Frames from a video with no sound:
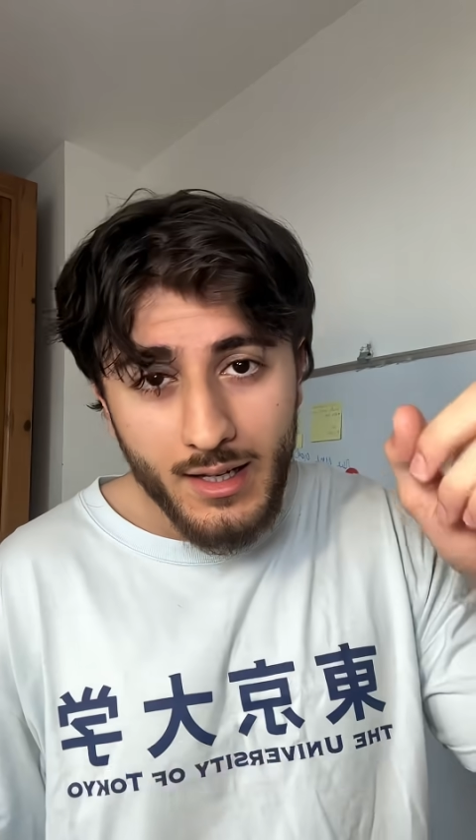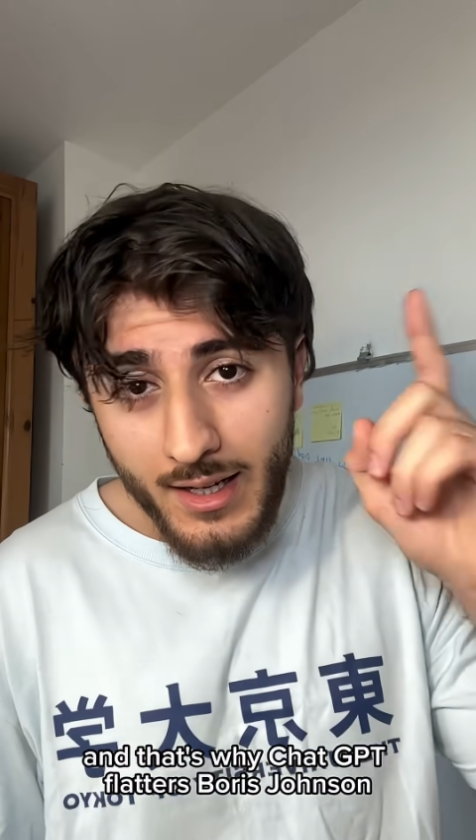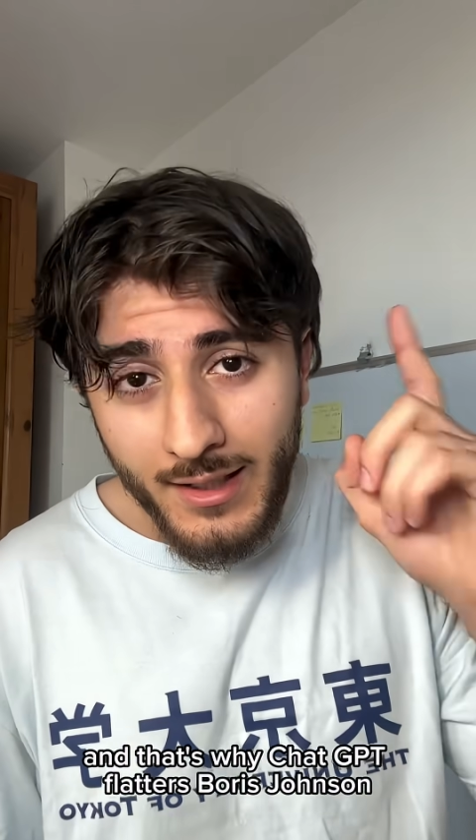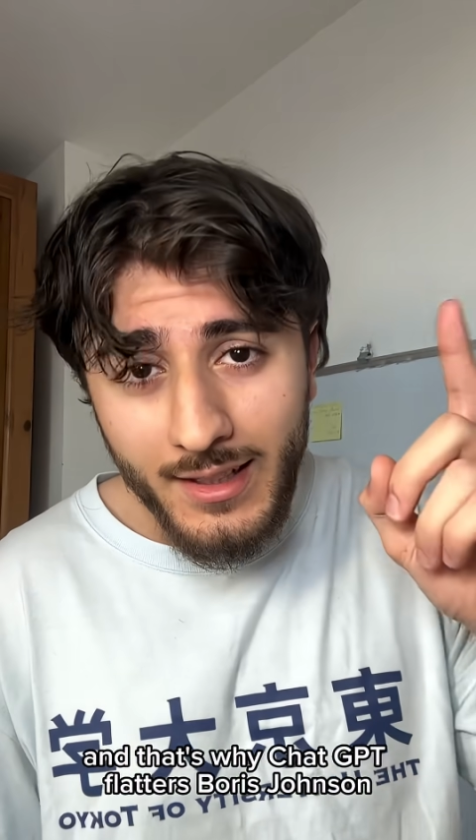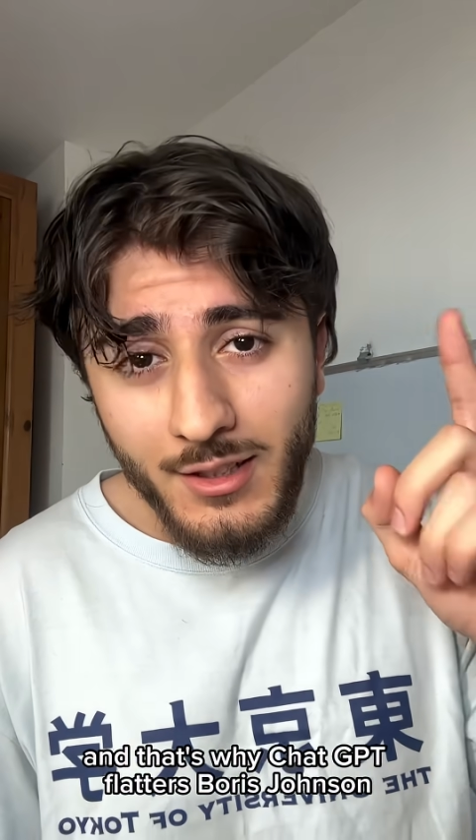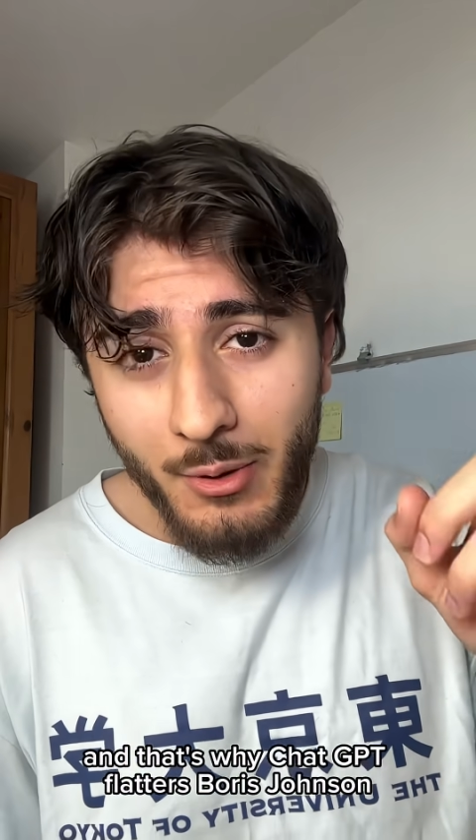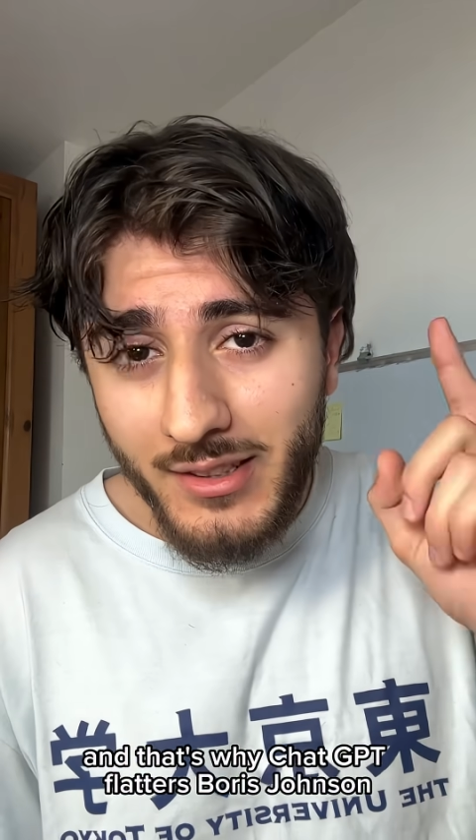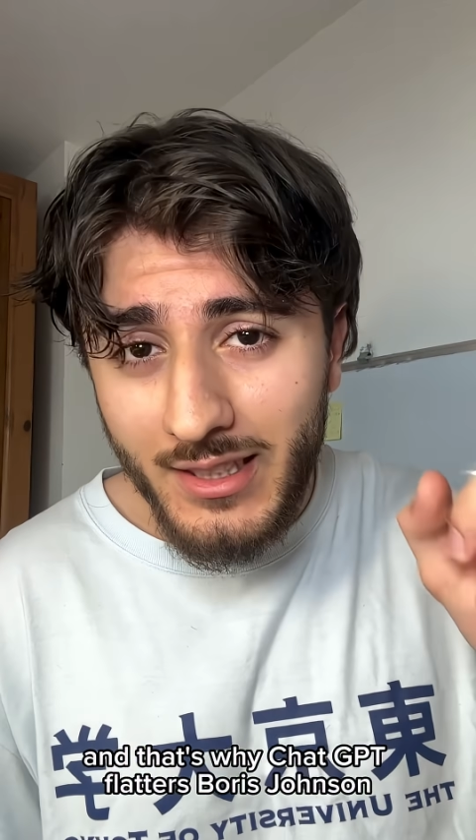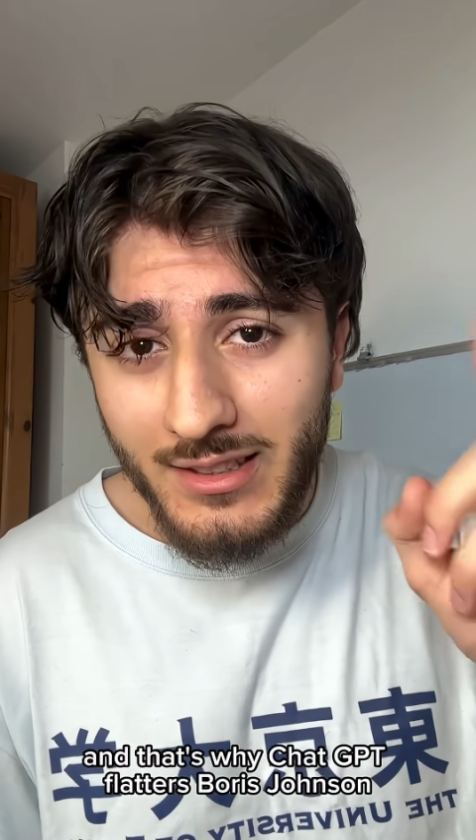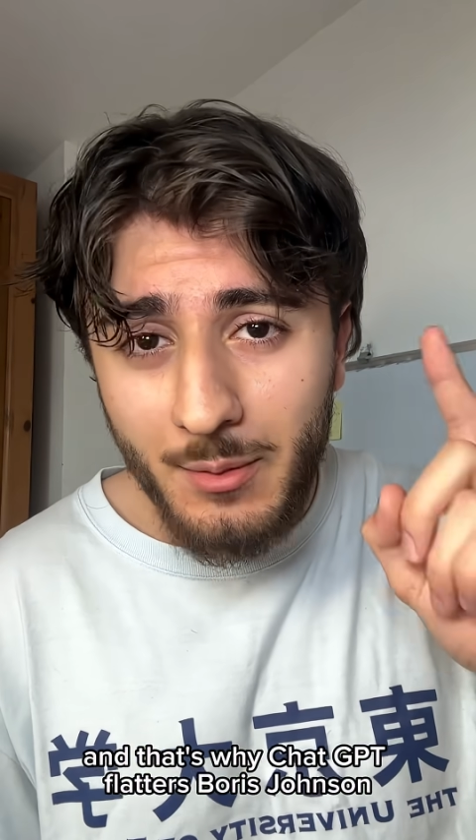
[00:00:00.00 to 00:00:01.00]
And that's why
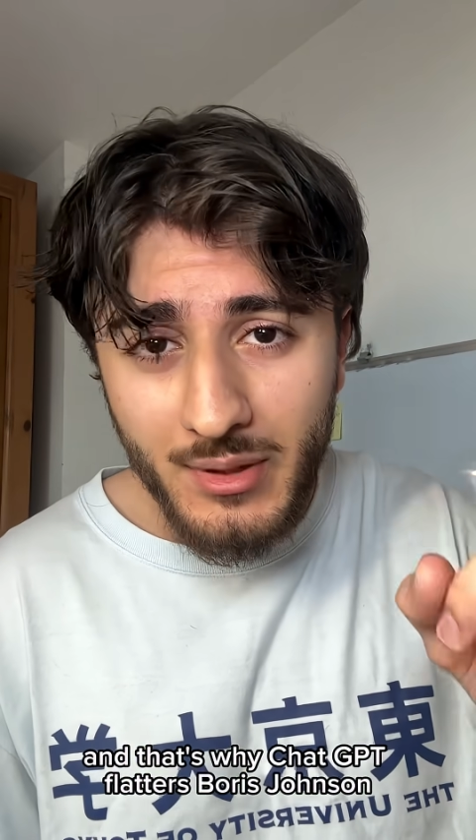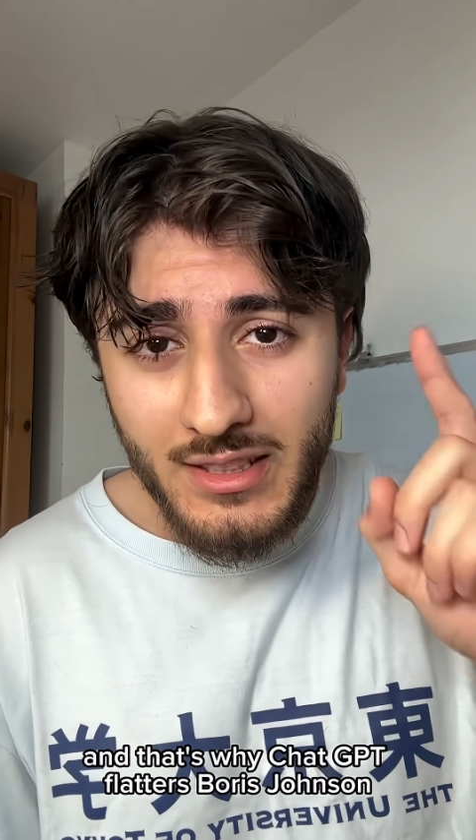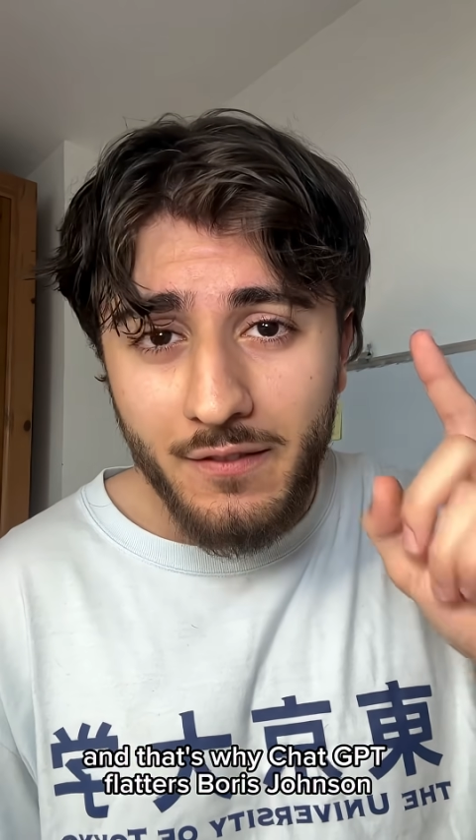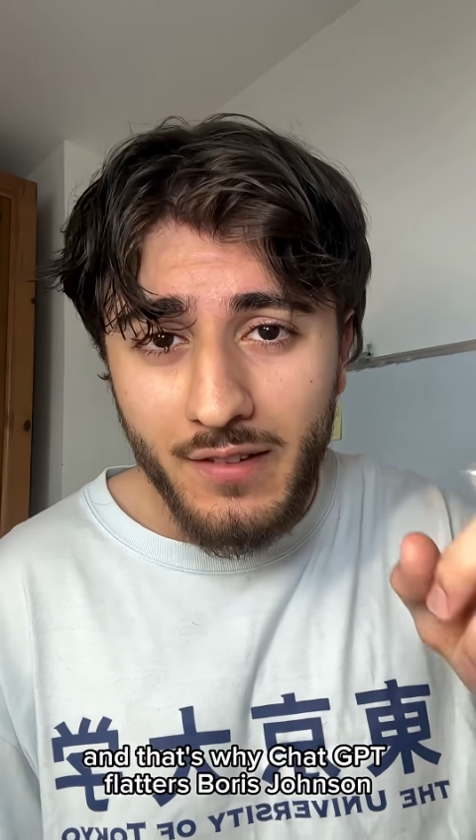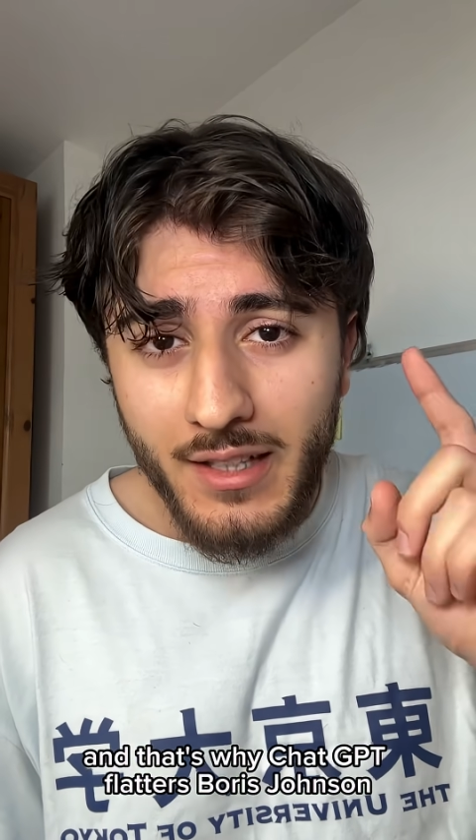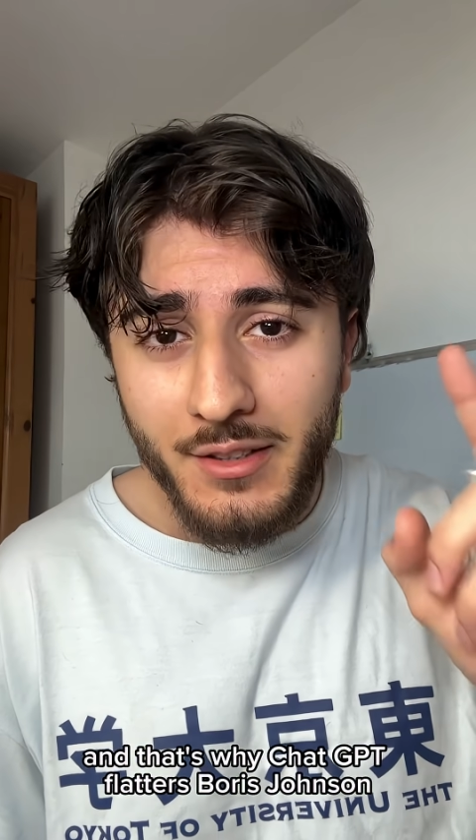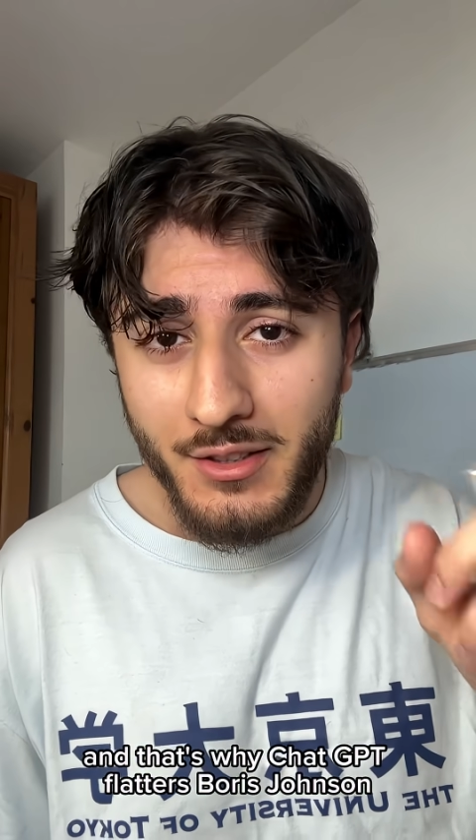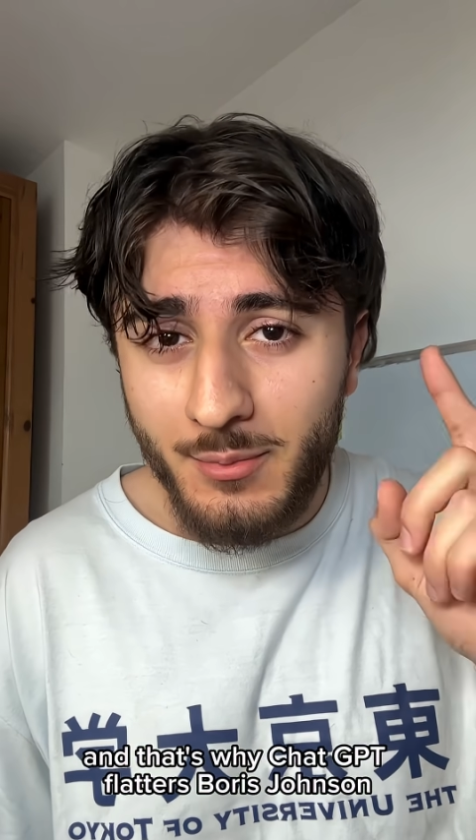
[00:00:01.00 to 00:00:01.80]
ChatGPT flatters